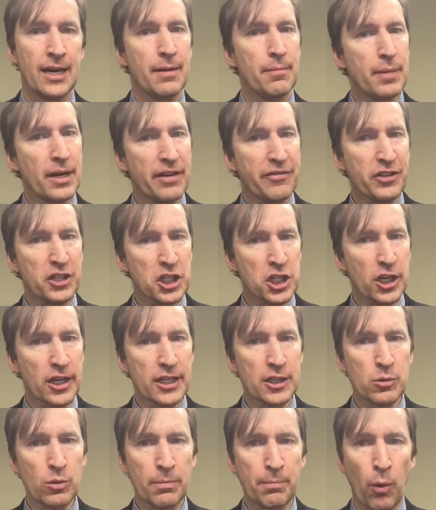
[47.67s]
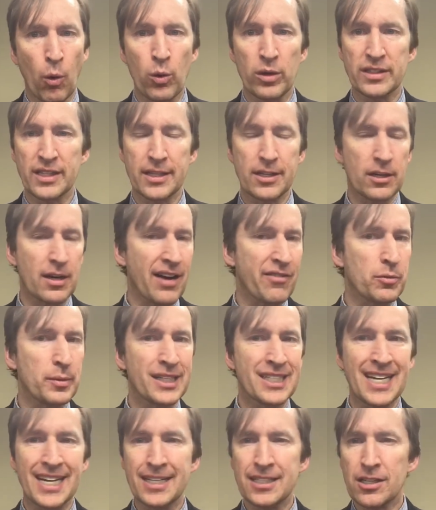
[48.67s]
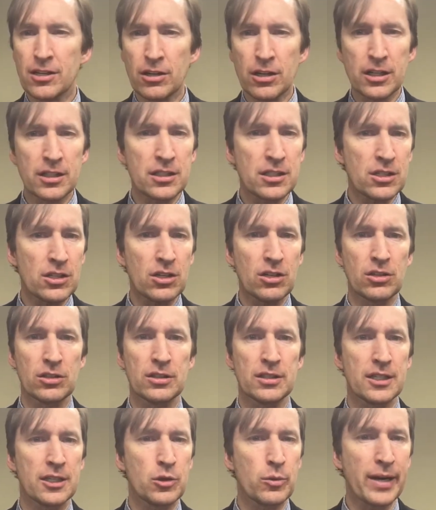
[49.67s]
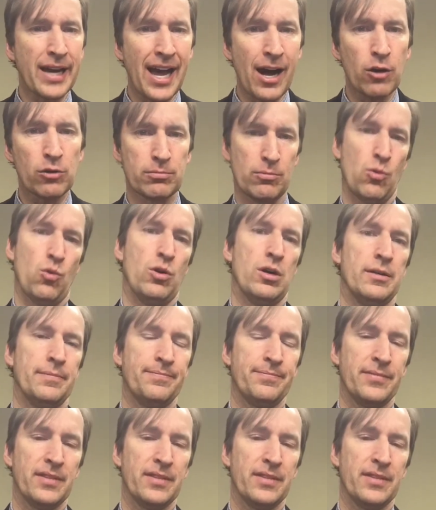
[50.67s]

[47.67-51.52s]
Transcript: Beneficiaries report that their government takes their concerns into account more.